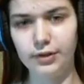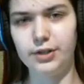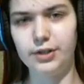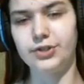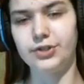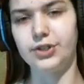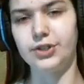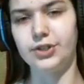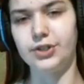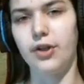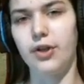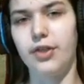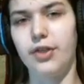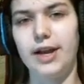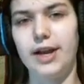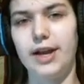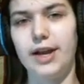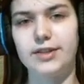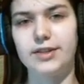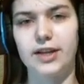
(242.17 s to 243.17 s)
So the
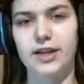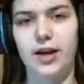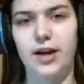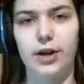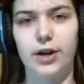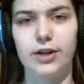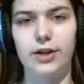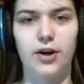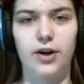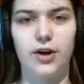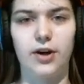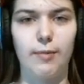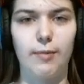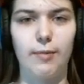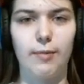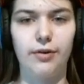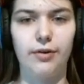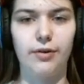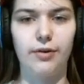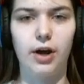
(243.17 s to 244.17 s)
next thing I want to talk
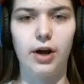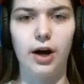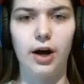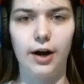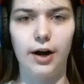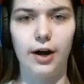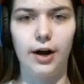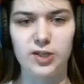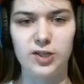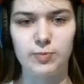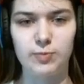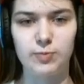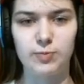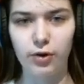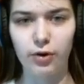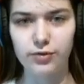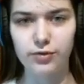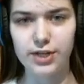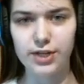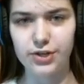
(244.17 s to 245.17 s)
about are
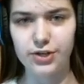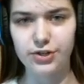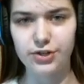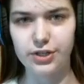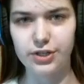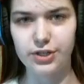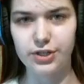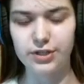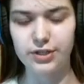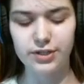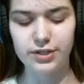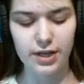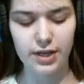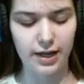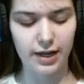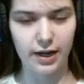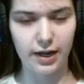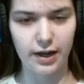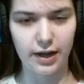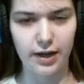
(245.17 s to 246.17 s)
spell rotations
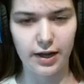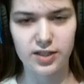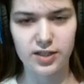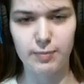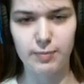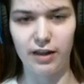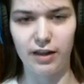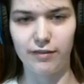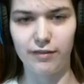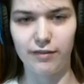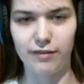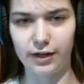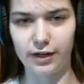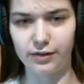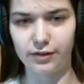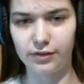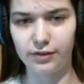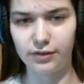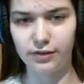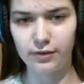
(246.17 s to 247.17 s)
and spell
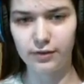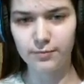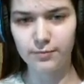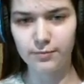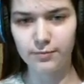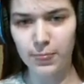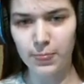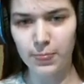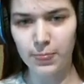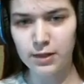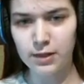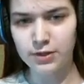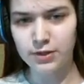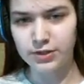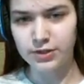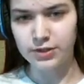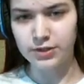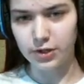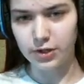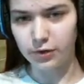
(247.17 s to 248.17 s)
effects.
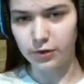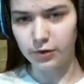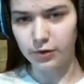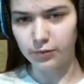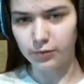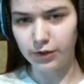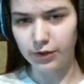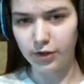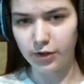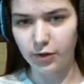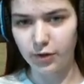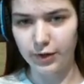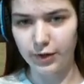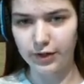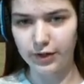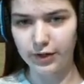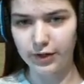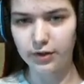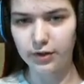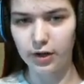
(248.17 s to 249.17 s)
So really
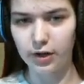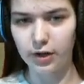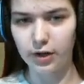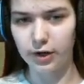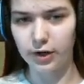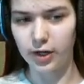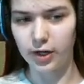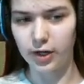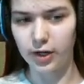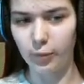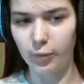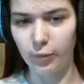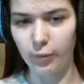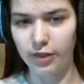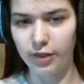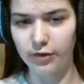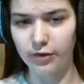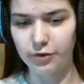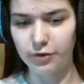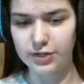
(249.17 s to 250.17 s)
quick,
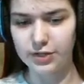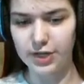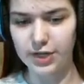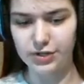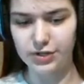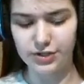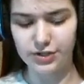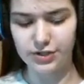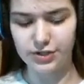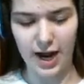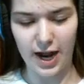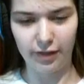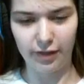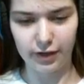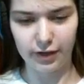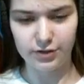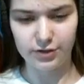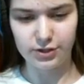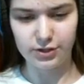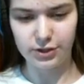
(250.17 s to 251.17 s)
one of the rotations I
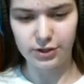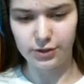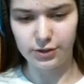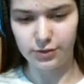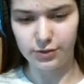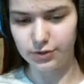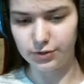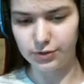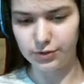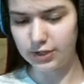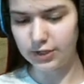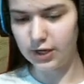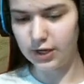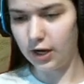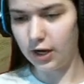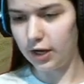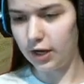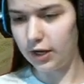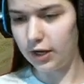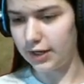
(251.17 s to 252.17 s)
like to use
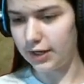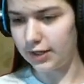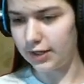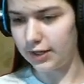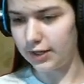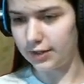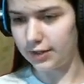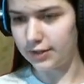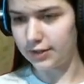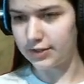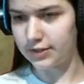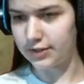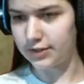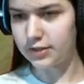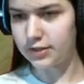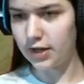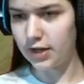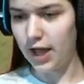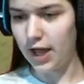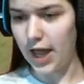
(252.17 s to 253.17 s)

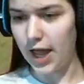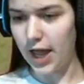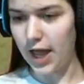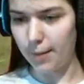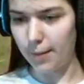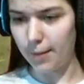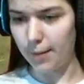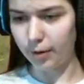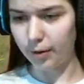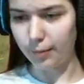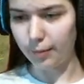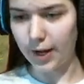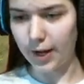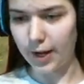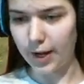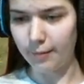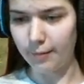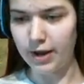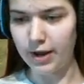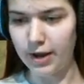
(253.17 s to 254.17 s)
is Ember
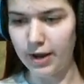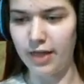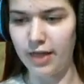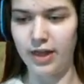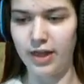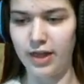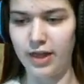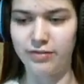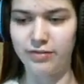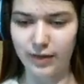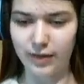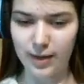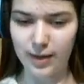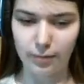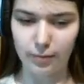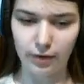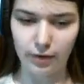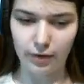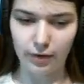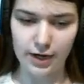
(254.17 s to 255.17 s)
Bomb, and then
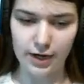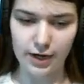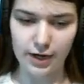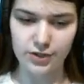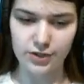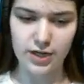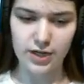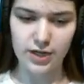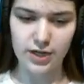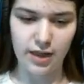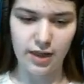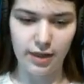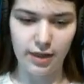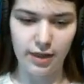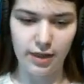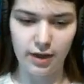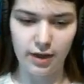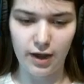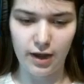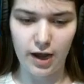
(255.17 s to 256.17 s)
Flame Barrage, and
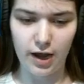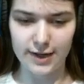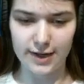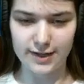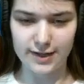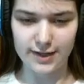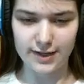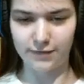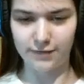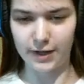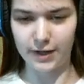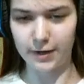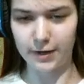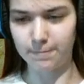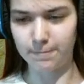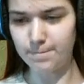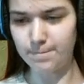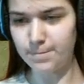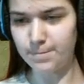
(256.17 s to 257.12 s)
then Ice Fang.